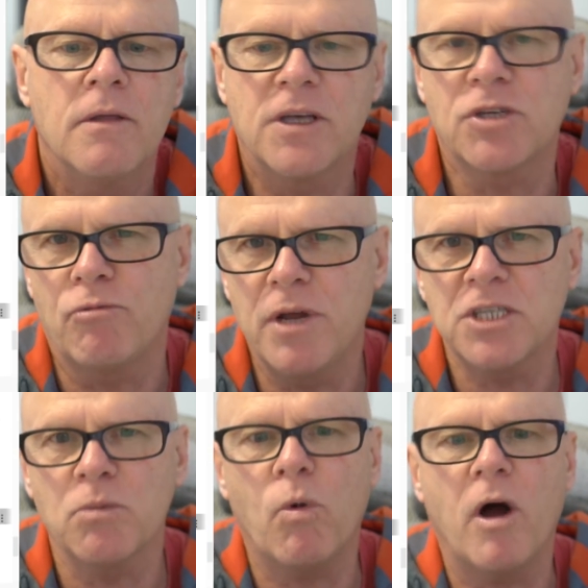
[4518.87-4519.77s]
There's a
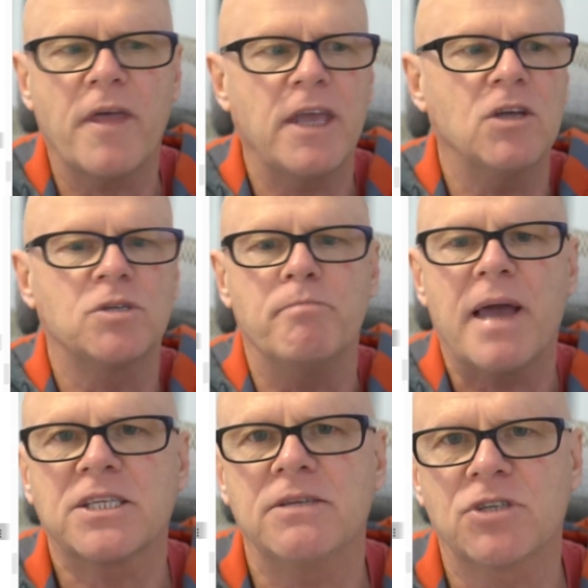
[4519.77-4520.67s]
reason why they use
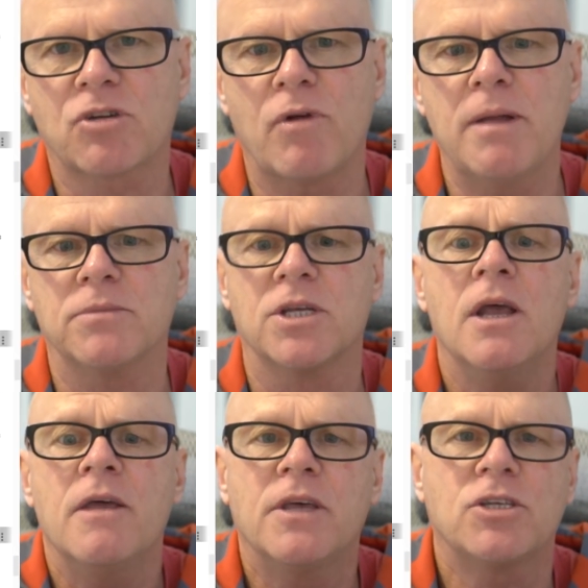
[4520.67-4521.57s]
massive scrims.
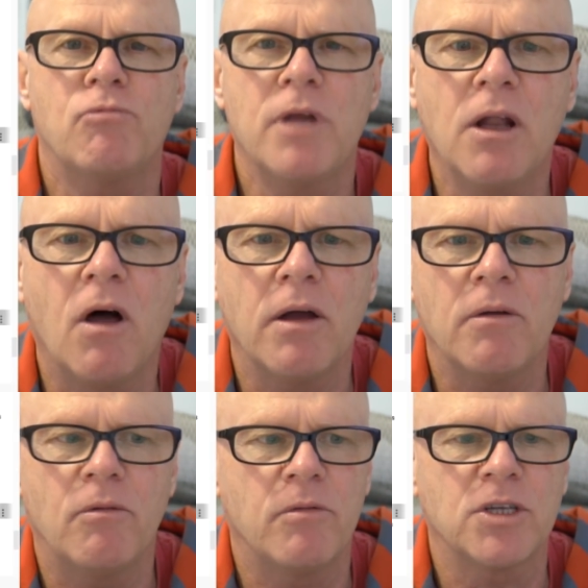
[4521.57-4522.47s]
There's a
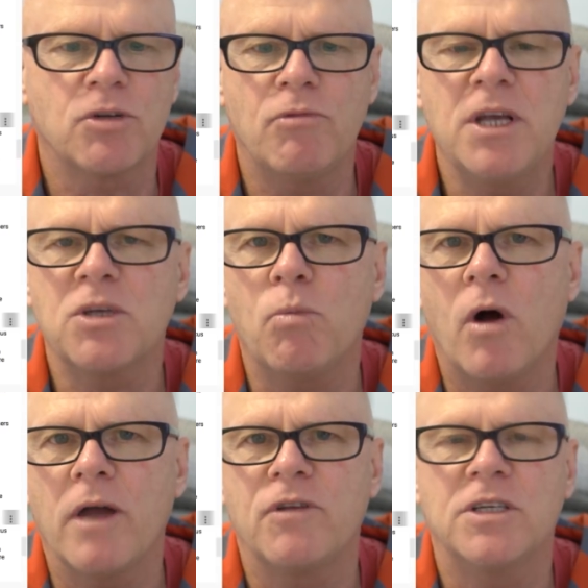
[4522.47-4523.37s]
real there's a reason
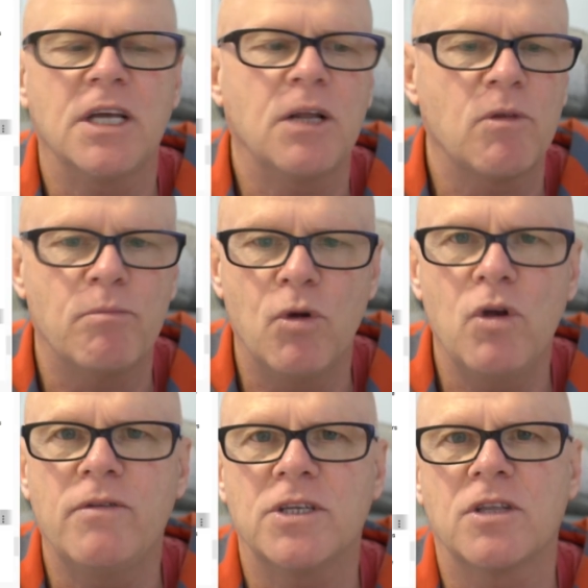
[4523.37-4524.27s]
why if you're dealing with
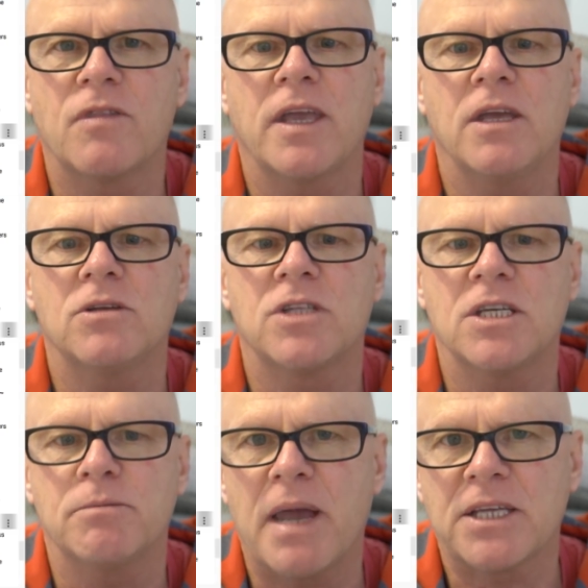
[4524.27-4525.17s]
movies that they use
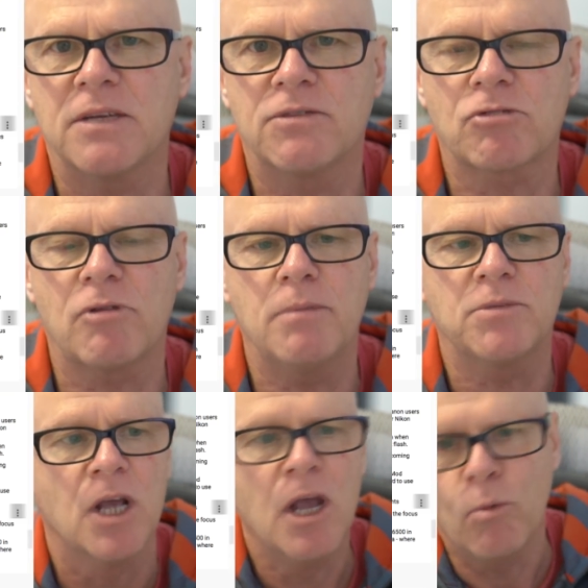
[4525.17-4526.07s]
these massive
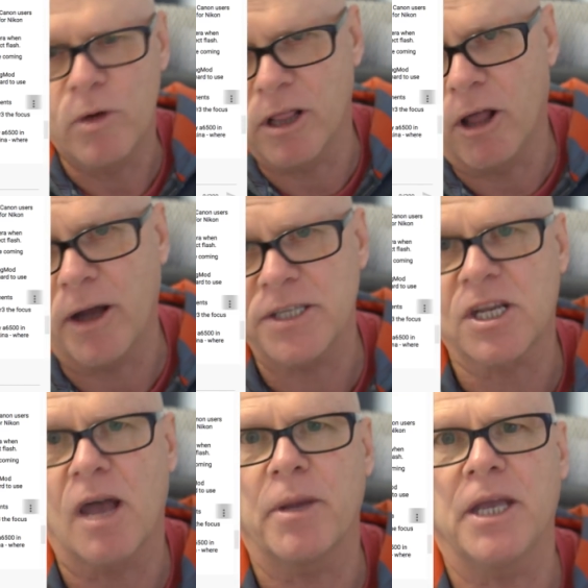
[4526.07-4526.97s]
scrims with
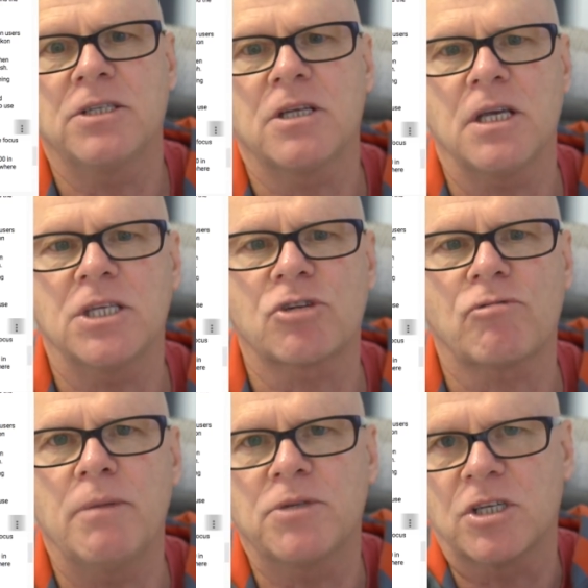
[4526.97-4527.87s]
lights coming into these
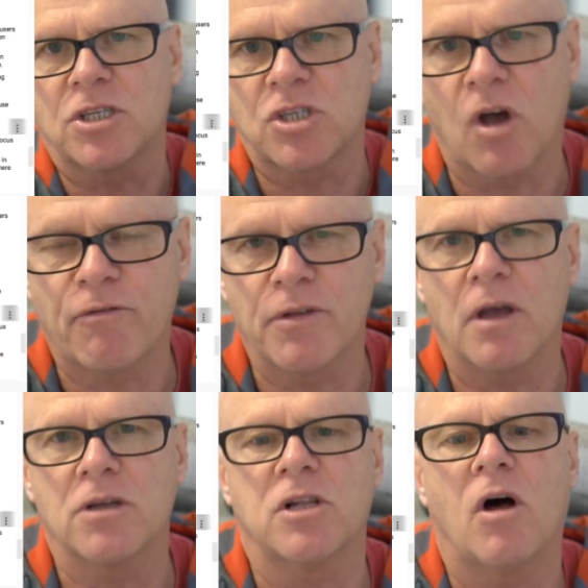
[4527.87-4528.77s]
scrims to
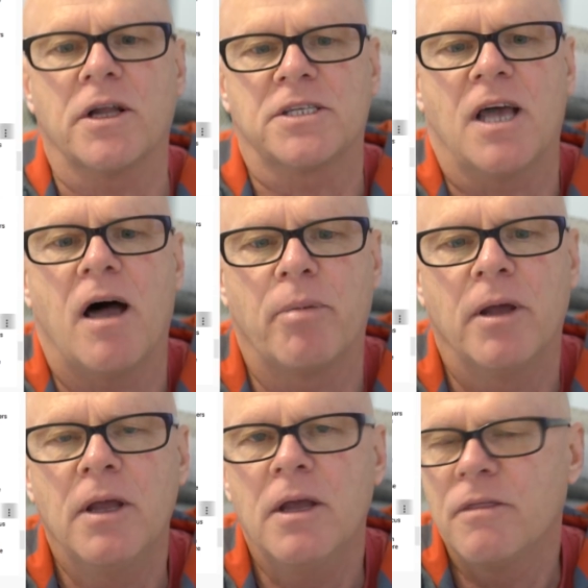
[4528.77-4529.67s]
soften those lights
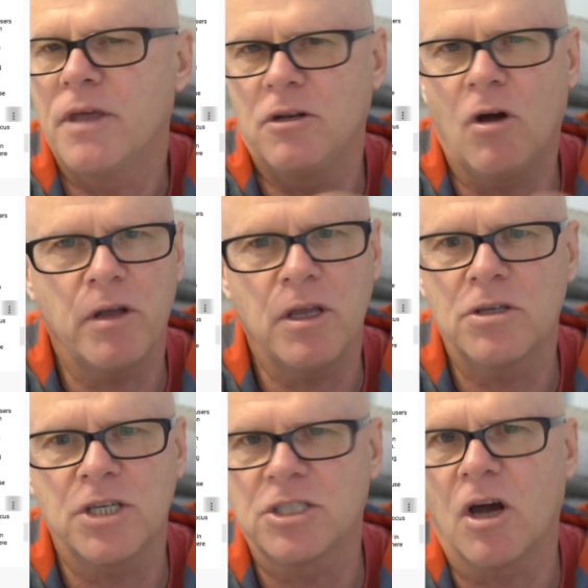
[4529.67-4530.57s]
up. They're not
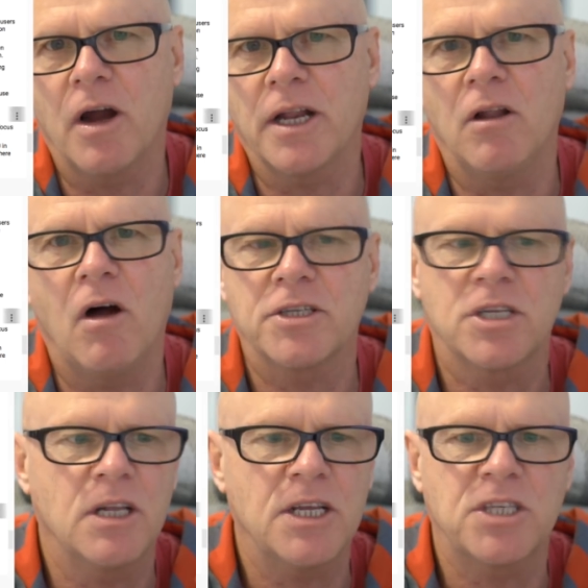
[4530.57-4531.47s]
using tiny
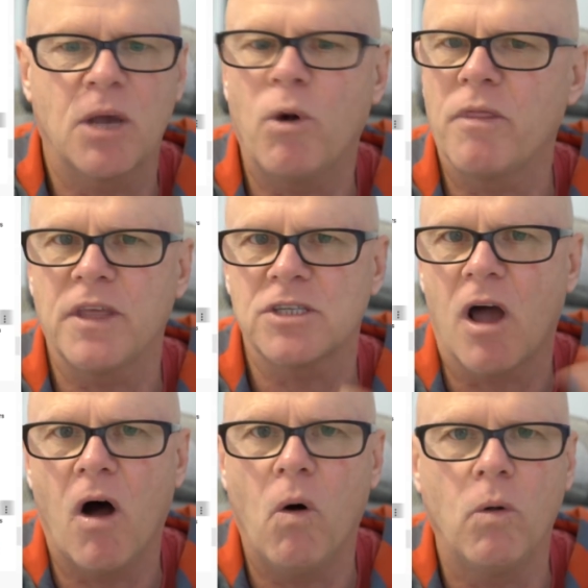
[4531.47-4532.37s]
lights unless they want
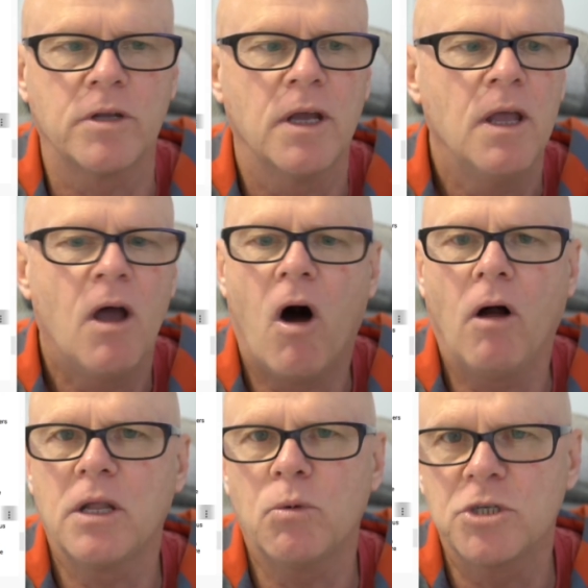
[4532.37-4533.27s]
this old
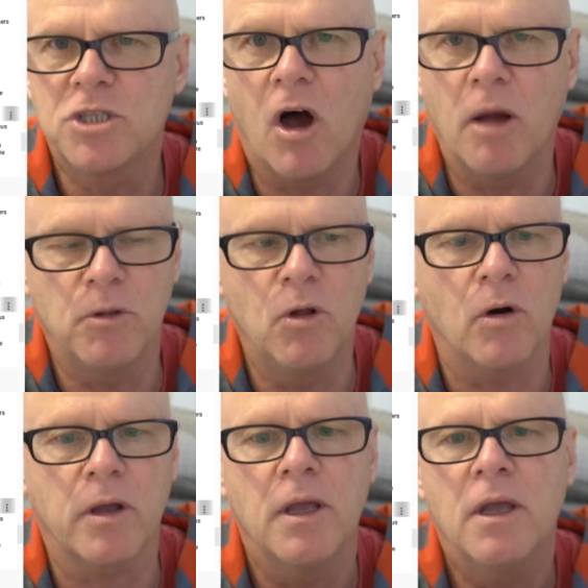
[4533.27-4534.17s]
Hollywood type
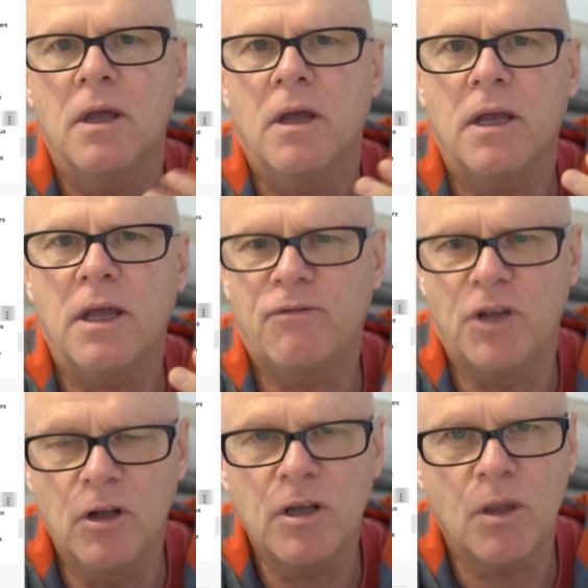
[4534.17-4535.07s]
look.
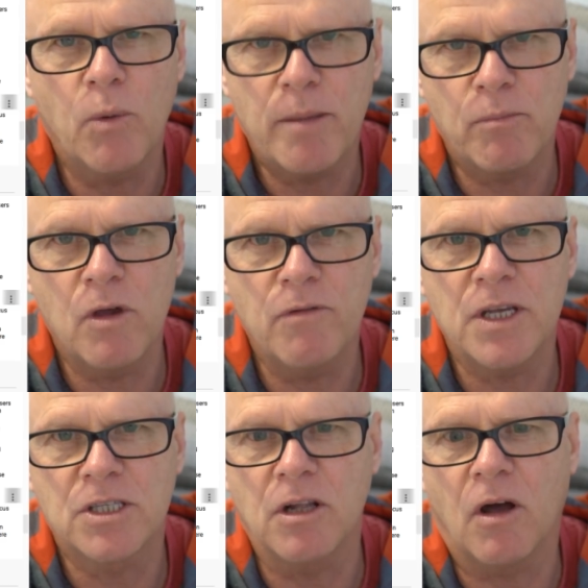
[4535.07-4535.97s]
If you look at the way
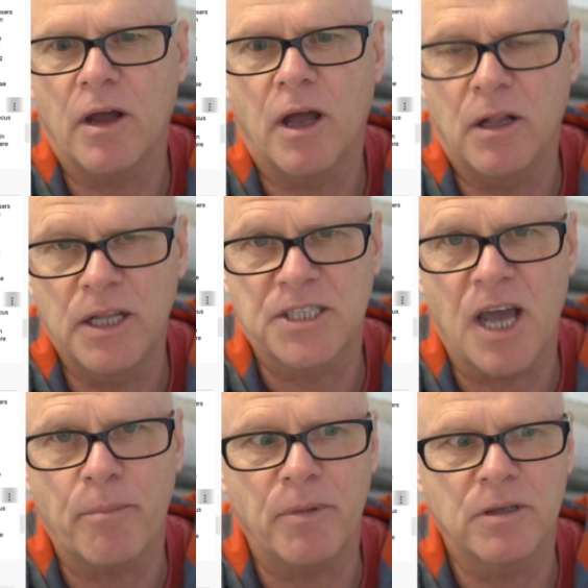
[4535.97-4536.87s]
movies light, uh,
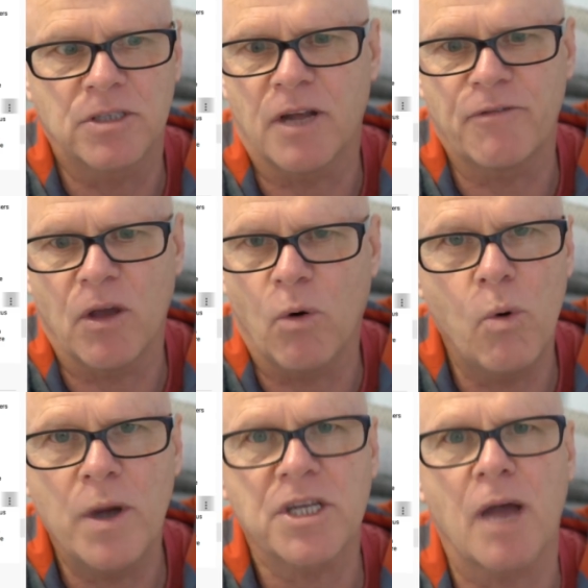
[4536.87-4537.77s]
lit up and stuff, they're
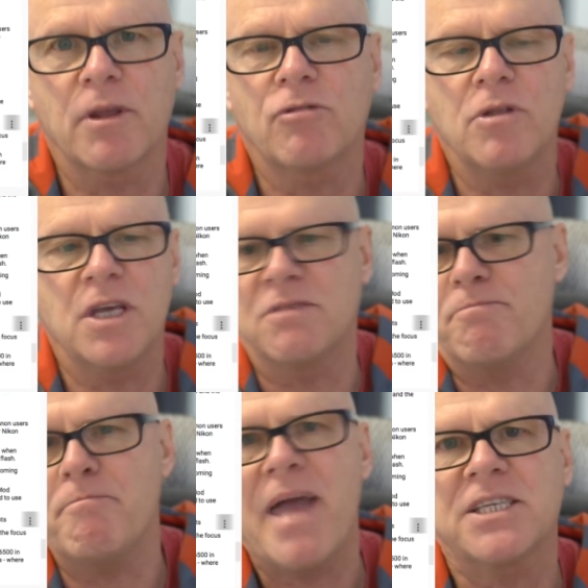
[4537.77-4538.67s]
always coming through
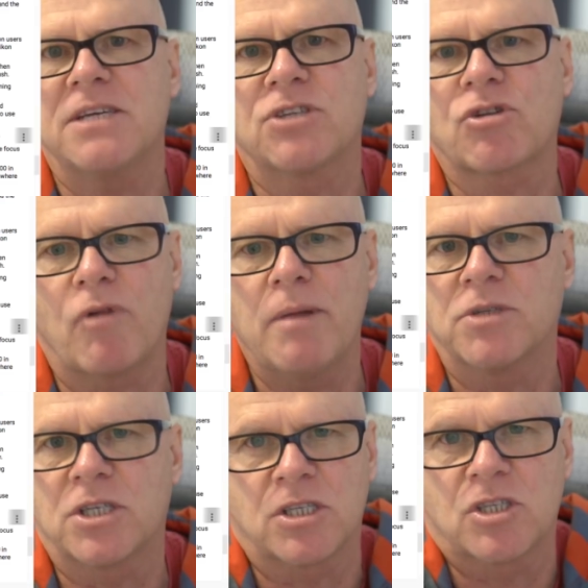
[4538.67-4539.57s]
these massive
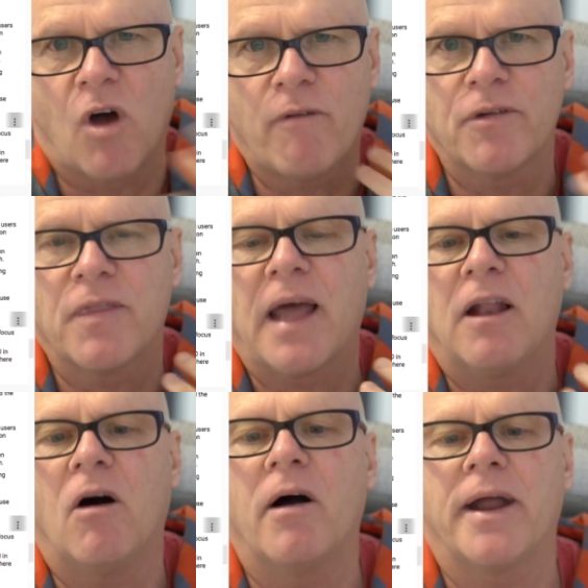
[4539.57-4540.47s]
scrims to soften
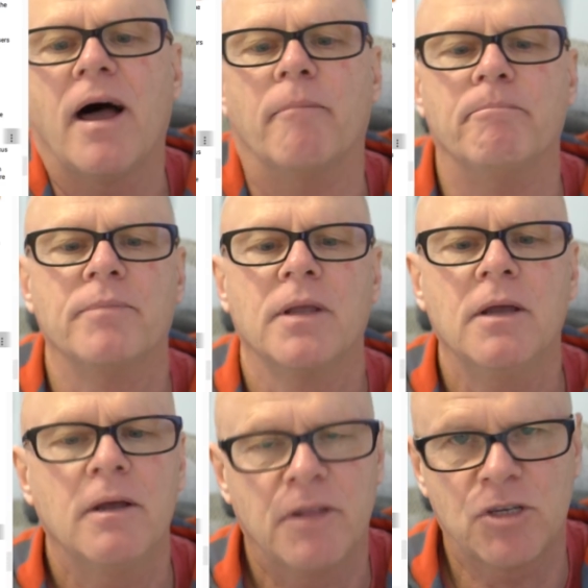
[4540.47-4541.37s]
that light up.
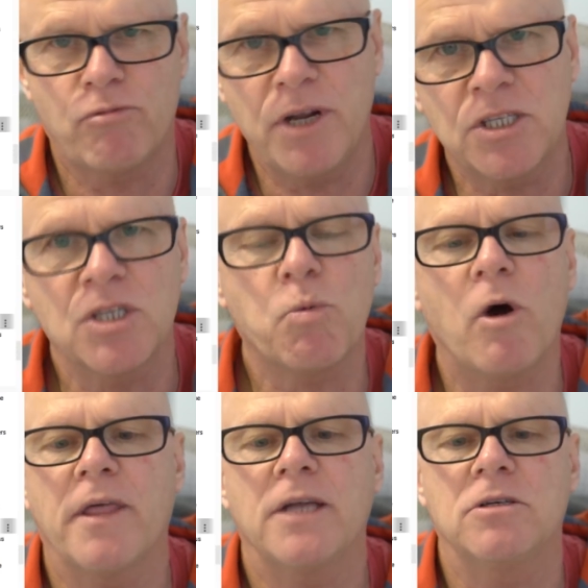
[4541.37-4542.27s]
there's reasons
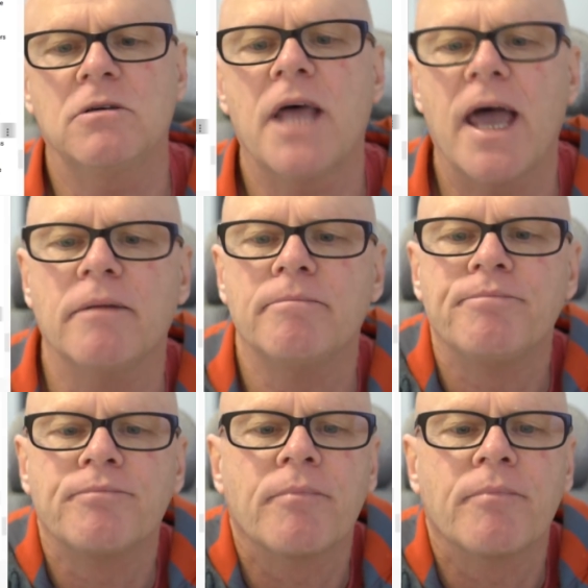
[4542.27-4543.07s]
why they do that.